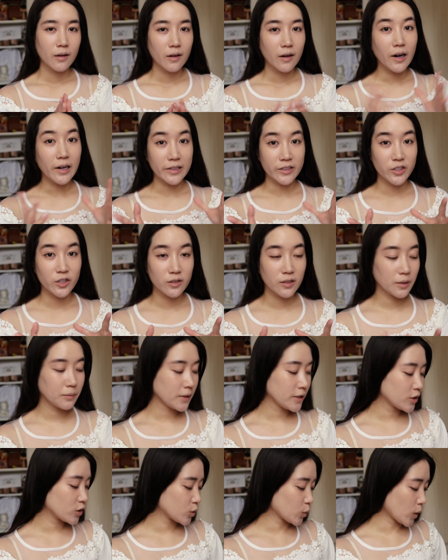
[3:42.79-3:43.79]
Alright, so let
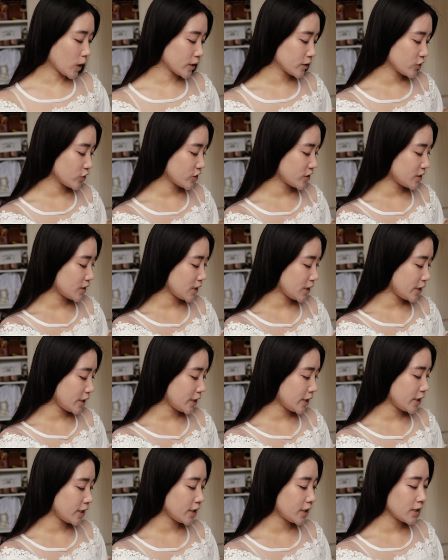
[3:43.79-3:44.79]
me swatch
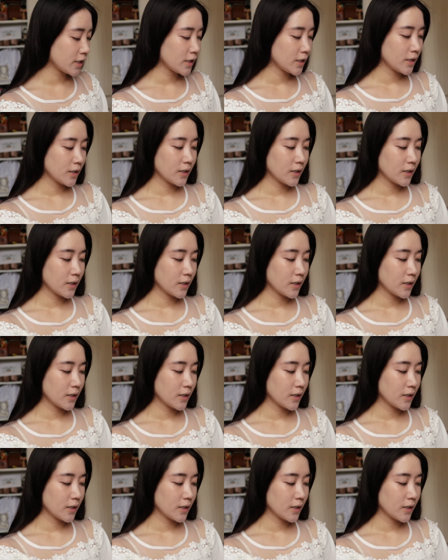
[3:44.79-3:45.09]
the